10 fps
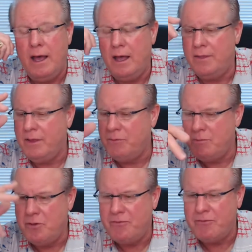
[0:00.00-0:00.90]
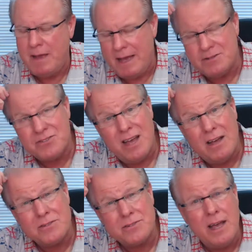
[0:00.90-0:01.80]
uh, that we move from house to
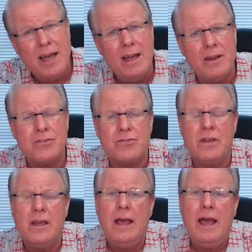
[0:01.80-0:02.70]
house to house.